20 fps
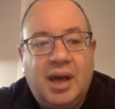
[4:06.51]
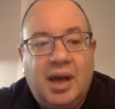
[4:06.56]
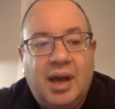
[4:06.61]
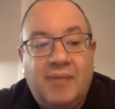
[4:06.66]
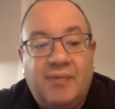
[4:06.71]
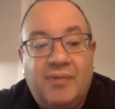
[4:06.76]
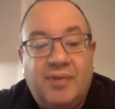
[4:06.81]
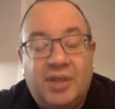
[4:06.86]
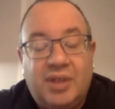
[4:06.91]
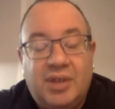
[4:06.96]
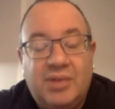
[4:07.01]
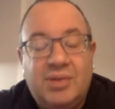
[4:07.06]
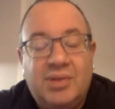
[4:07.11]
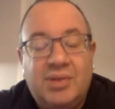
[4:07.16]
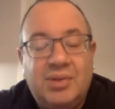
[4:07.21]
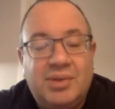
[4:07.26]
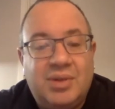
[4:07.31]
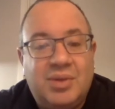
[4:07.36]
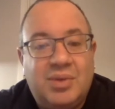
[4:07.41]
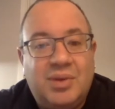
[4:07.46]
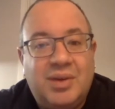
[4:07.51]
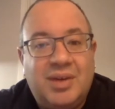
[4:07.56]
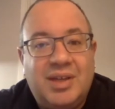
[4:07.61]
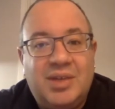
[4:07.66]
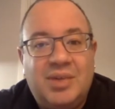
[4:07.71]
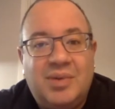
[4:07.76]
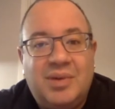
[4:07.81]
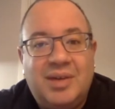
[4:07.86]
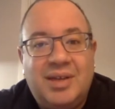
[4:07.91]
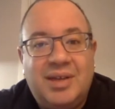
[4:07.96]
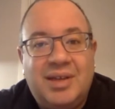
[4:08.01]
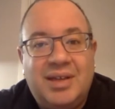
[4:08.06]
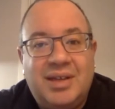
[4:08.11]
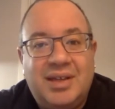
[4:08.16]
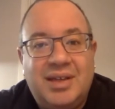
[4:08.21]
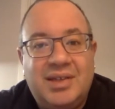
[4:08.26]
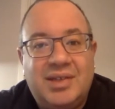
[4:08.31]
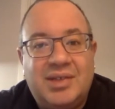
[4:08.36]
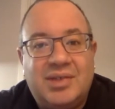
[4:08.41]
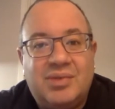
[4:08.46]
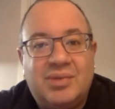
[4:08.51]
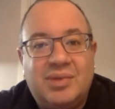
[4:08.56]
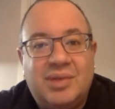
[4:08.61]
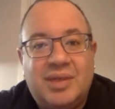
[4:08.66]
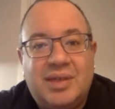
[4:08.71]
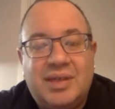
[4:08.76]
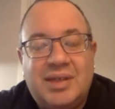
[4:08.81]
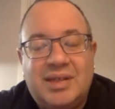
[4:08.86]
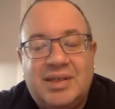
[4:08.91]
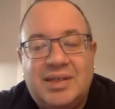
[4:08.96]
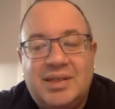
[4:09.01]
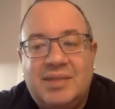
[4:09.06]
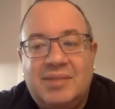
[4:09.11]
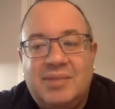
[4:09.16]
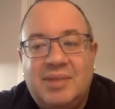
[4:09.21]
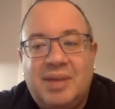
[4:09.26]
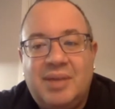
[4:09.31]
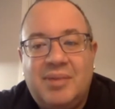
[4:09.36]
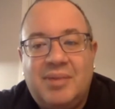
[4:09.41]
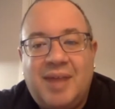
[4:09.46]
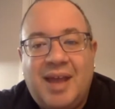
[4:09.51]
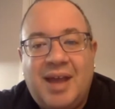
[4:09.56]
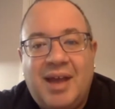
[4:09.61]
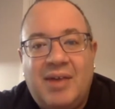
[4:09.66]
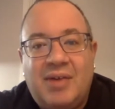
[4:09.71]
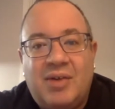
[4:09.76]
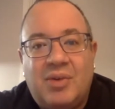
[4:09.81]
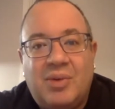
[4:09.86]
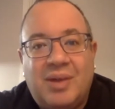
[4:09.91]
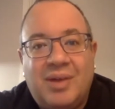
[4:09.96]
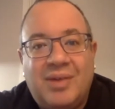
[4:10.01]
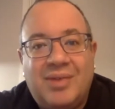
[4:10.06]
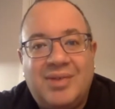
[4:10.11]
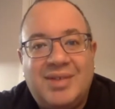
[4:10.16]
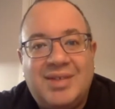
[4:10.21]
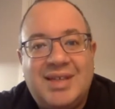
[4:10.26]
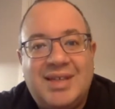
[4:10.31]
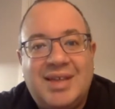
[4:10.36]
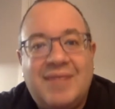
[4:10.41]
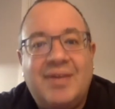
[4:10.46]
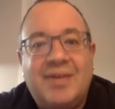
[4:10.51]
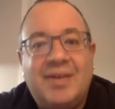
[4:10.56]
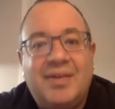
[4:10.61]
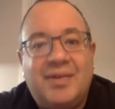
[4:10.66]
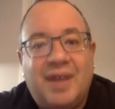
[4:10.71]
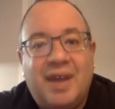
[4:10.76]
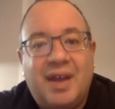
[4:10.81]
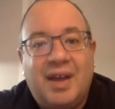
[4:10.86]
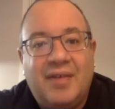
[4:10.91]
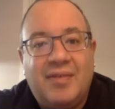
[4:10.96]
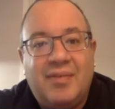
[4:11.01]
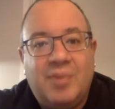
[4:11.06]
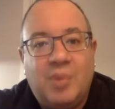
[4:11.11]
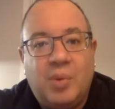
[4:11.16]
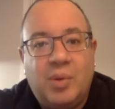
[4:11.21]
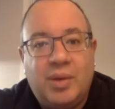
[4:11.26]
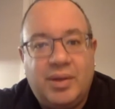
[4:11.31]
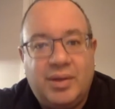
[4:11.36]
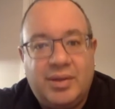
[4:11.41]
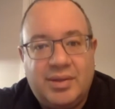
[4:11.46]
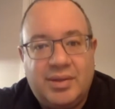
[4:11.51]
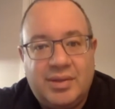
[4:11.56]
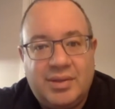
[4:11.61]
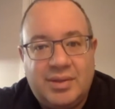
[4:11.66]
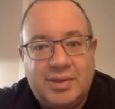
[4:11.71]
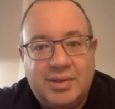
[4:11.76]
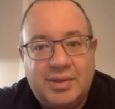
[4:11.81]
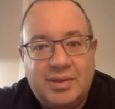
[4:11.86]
For Q2 of 2020, the industry is going to be down around 75 points.